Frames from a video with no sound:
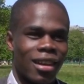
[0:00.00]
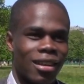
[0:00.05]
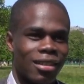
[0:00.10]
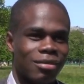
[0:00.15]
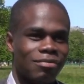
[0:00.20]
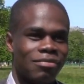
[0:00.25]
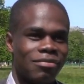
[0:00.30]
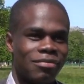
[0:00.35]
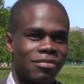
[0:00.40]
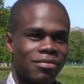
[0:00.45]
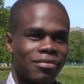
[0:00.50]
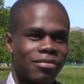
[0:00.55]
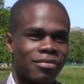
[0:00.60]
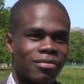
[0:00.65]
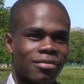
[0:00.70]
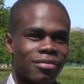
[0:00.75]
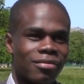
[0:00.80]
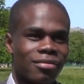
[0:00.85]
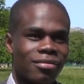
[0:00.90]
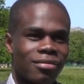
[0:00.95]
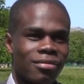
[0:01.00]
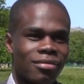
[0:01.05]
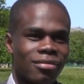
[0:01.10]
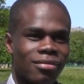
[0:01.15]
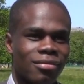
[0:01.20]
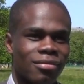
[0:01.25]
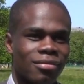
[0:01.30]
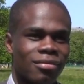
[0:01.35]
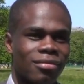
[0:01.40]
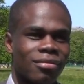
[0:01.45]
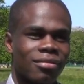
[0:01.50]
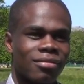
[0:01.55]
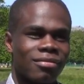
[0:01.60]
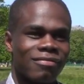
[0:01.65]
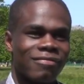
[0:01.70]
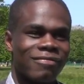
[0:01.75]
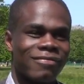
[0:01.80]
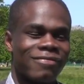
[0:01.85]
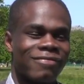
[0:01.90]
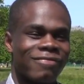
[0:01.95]
Those days they were about 40
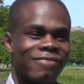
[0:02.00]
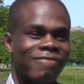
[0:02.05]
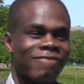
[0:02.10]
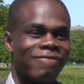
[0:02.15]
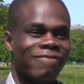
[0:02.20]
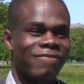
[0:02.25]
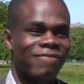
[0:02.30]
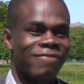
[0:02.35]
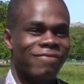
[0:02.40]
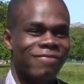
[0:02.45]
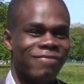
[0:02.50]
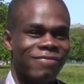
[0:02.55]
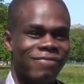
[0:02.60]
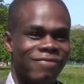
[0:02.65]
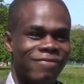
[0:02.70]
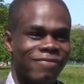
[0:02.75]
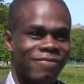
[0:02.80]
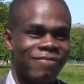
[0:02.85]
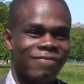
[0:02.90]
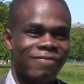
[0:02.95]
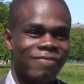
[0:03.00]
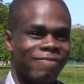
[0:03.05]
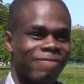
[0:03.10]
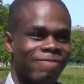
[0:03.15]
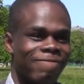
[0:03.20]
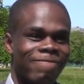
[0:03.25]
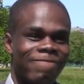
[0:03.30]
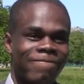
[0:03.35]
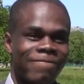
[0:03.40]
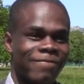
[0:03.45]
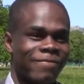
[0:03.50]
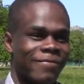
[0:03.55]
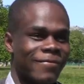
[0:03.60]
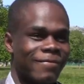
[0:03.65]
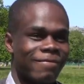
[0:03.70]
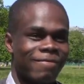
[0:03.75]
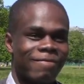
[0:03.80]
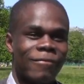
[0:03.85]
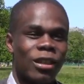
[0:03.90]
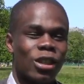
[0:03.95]
quid. These days,
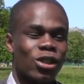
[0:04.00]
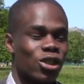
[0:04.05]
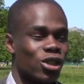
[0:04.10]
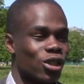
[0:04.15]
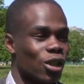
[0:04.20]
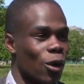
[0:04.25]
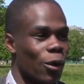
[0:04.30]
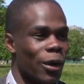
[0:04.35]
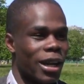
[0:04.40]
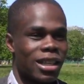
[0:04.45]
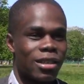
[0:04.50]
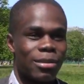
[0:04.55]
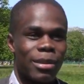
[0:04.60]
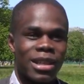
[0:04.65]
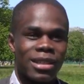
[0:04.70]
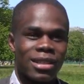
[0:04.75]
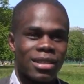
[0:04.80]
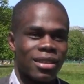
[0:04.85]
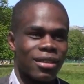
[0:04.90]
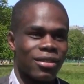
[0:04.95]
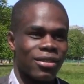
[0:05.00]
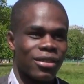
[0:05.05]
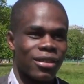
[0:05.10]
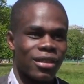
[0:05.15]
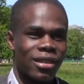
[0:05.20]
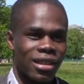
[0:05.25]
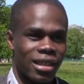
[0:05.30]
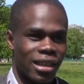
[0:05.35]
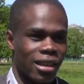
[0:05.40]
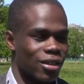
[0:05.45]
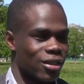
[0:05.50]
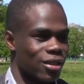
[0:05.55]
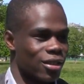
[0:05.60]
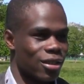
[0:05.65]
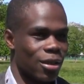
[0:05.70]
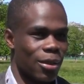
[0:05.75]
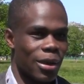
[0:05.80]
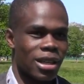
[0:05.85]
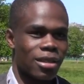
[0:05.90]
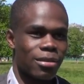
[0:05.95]
more. So expensive. Really? Are you looking?
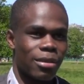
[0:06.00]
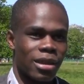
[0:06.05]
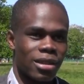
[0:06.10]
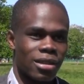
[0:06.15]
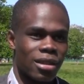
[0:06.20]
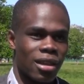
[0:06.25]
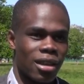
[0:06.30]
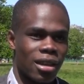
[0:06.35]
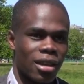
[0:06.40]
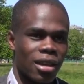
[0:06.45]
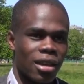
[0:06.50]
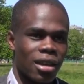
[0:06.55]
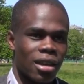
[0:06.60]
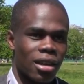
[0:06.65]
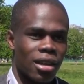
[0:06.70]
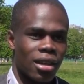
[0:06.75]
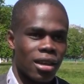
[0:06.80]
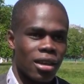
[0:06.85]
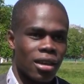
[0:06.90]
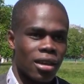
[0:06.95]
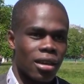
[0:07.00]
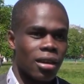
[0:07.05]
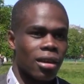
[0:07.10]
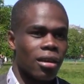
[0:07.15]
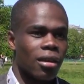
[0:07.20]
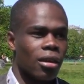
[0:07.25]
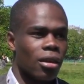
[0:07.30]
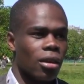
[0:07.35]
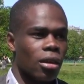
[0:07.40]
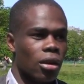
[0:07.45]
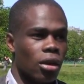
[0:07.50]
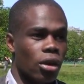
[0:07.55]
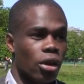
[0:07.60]
You'd be paying up to 100 quid for a game.